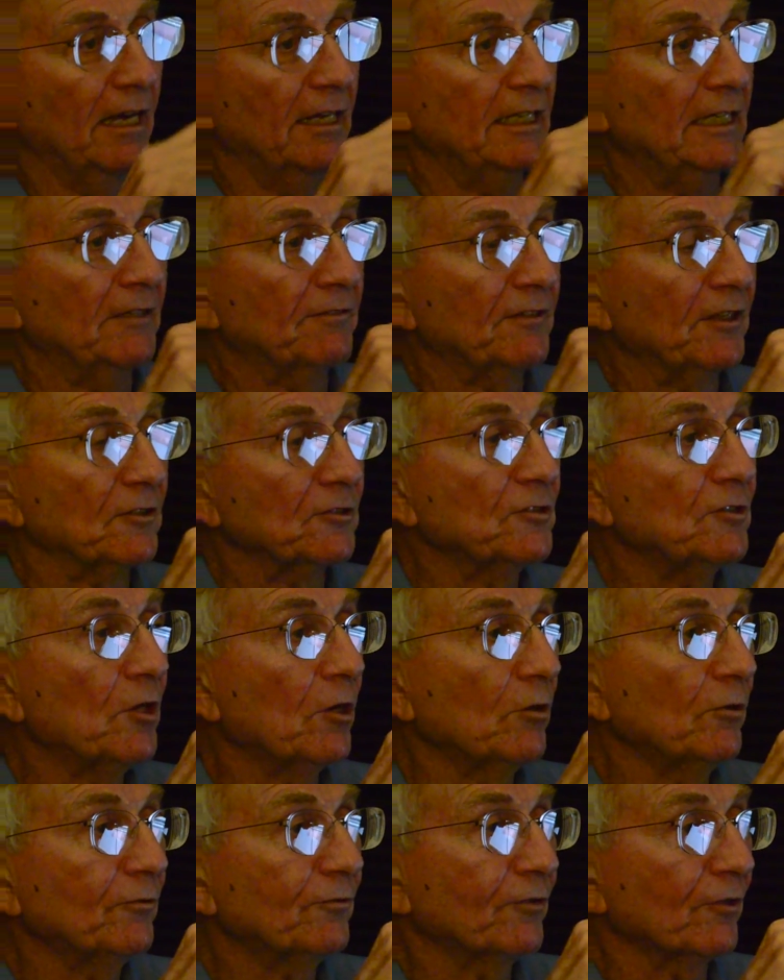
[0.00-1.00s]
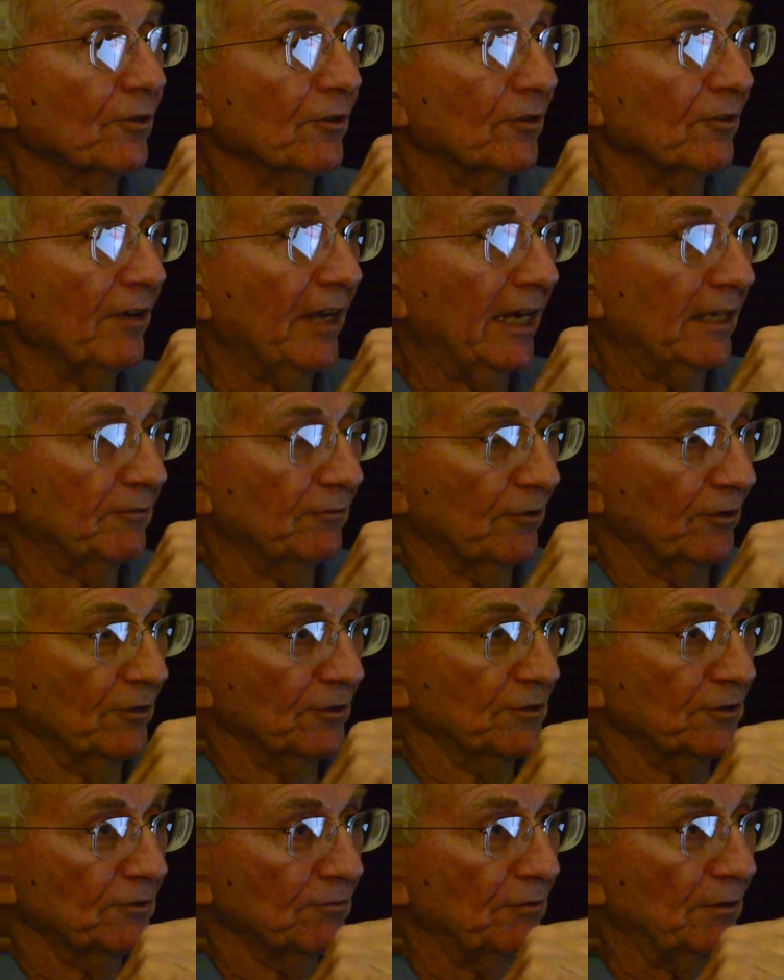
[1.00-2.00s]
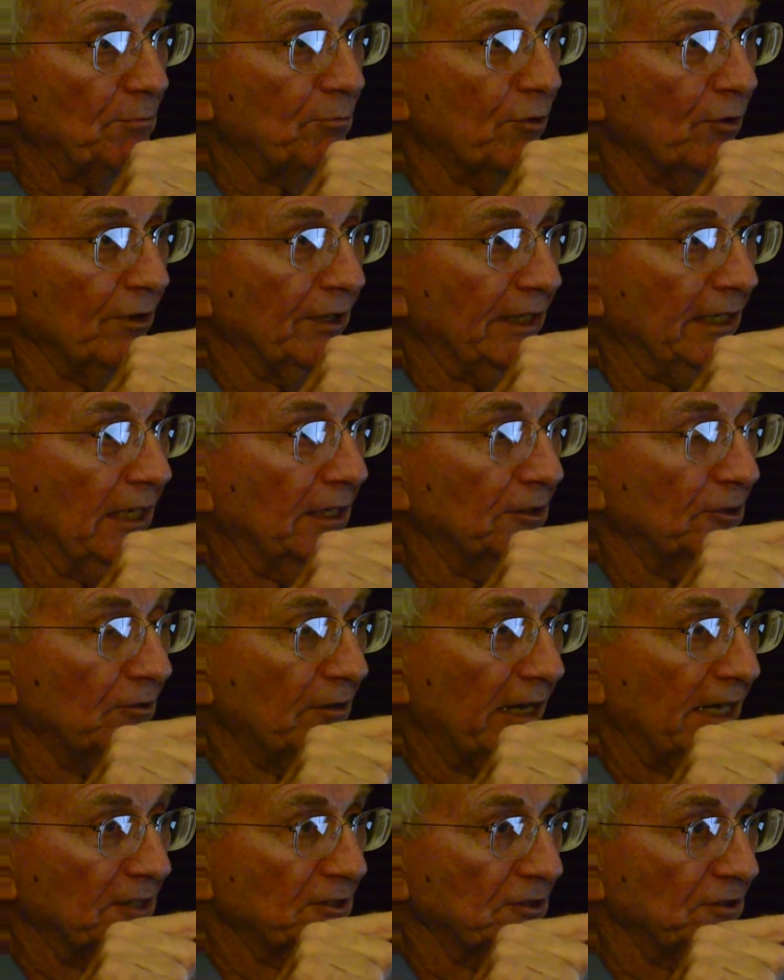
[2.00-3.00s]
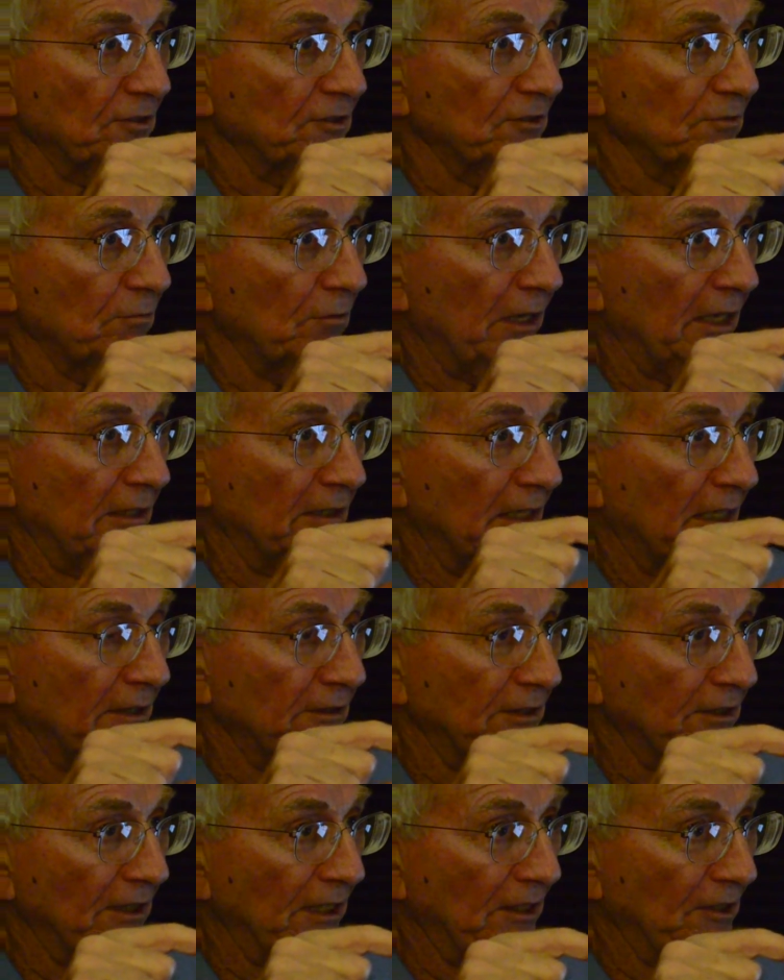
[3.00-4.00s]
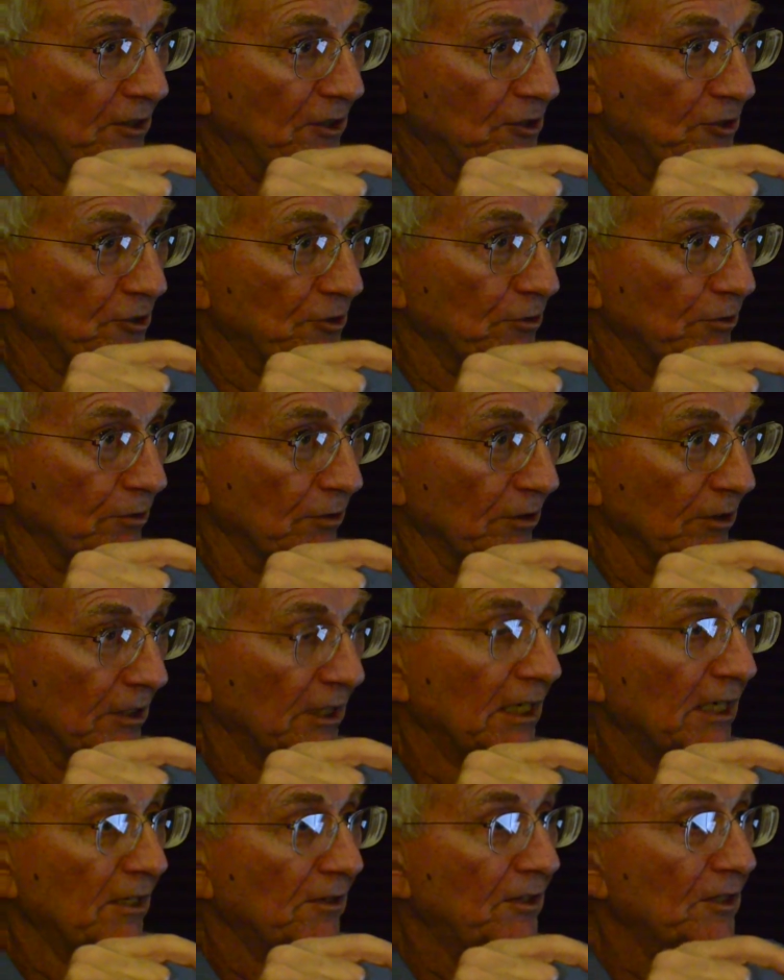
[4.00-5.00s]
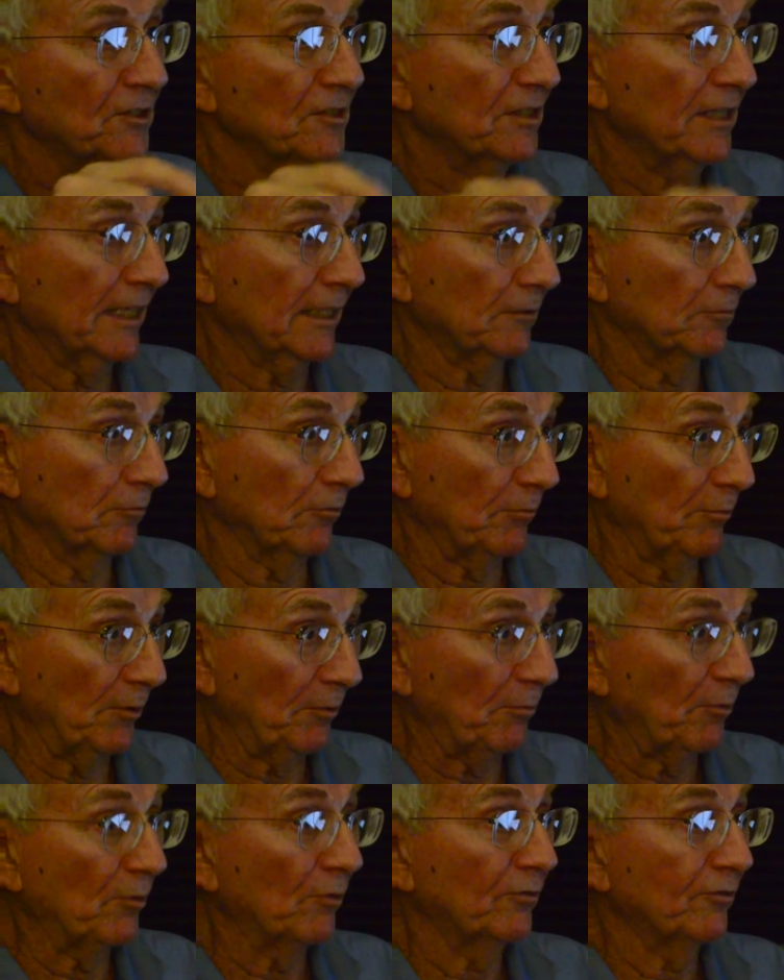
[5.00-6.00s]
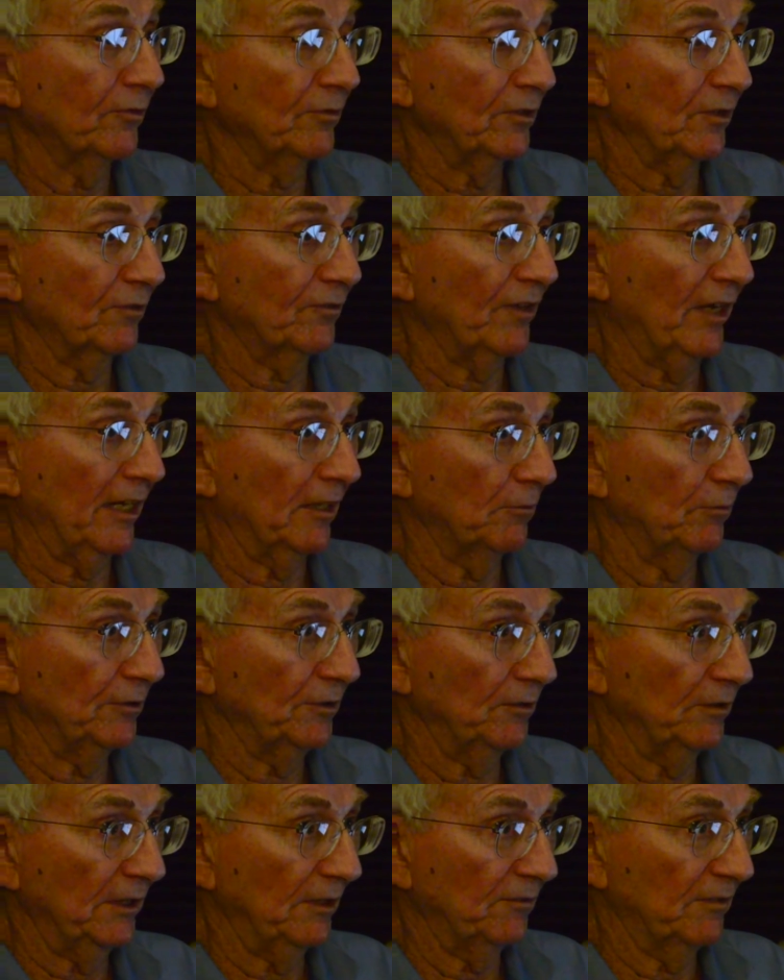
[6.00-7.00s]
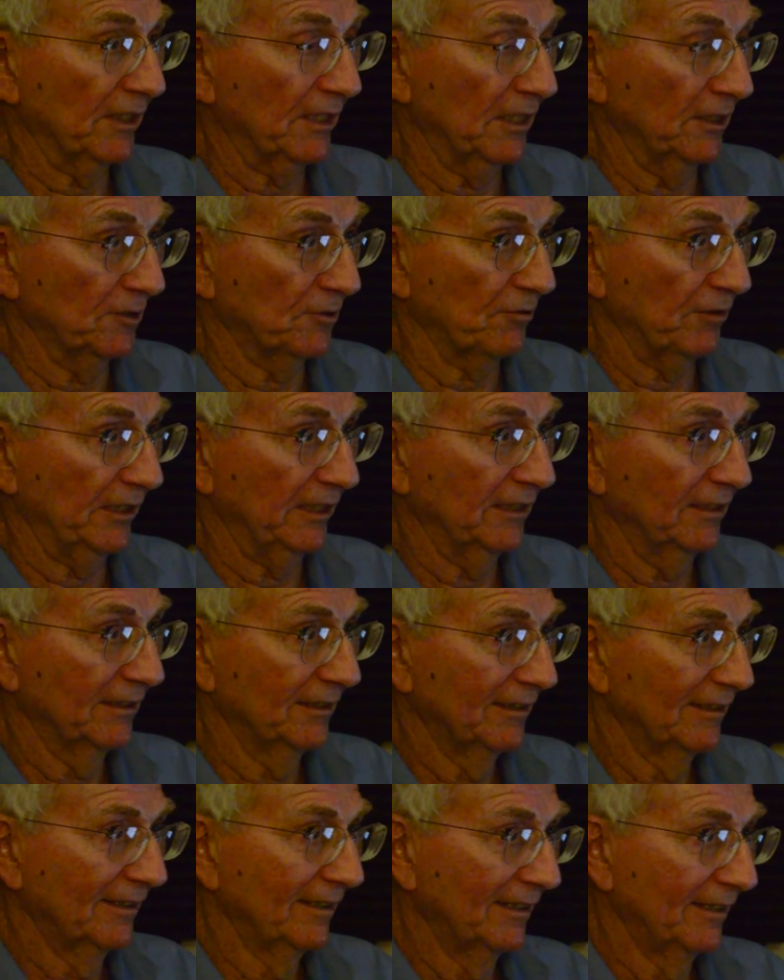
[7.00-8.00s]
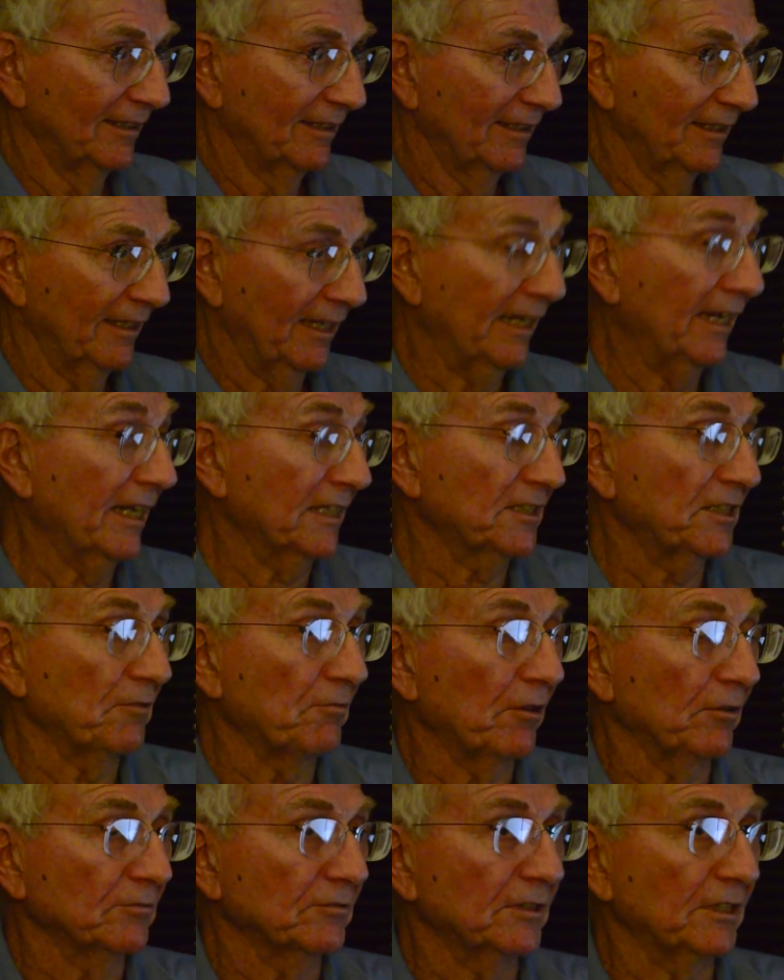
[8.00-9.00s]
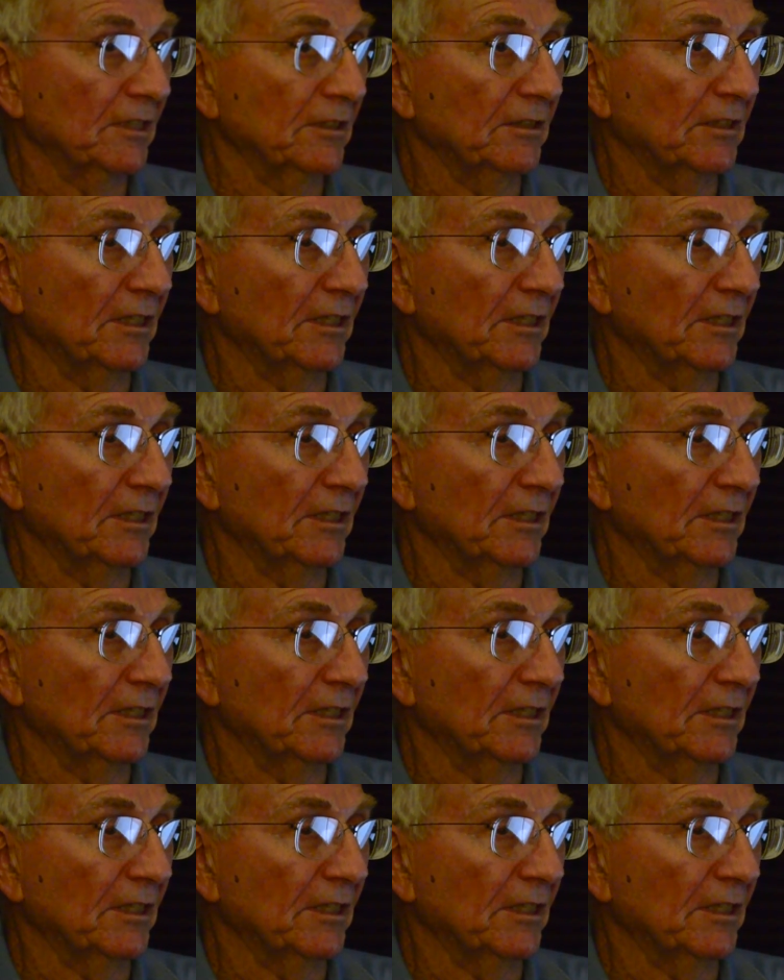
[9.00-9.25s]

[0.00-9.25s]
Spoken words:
If there's no further adverse reporting on your actions while in this tour, this letter will be removed from your file when you leave the country. I actually wrote